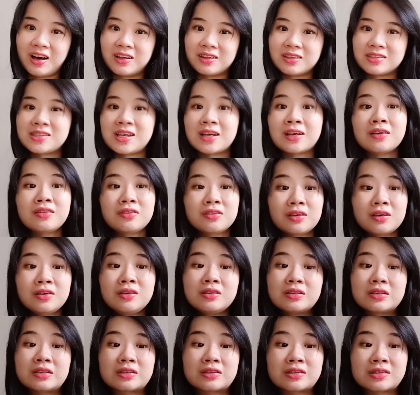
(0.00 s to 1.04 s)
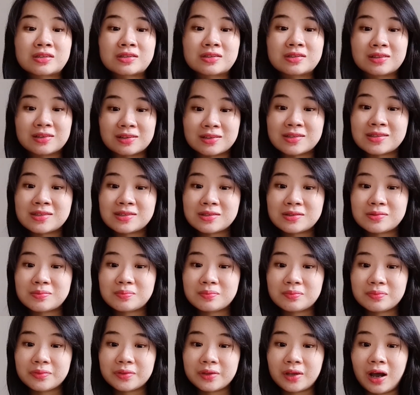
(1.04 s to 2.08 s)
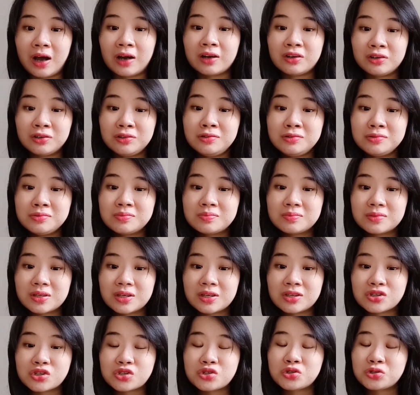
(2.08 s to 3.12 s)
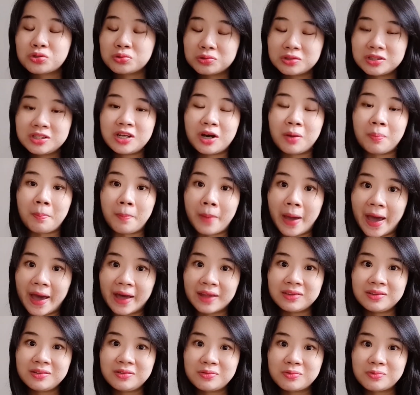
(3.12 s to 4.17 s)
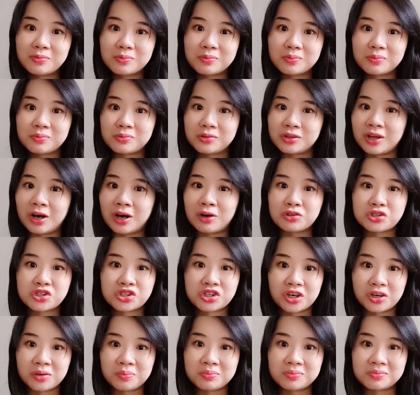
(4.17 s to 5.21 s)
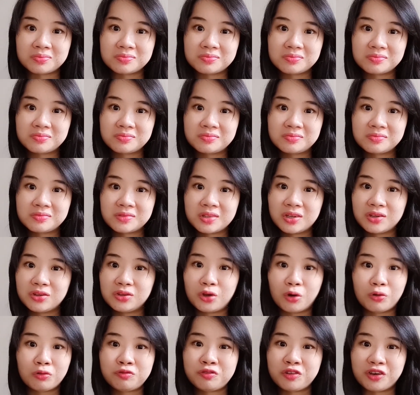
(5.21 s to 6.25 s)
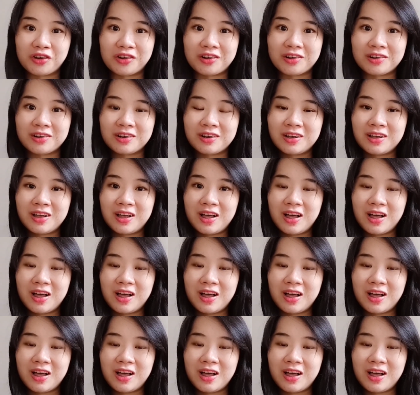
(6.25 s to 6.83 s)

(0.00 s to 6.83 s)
The second thing is this. Uncle is truly a man without shame, no fear.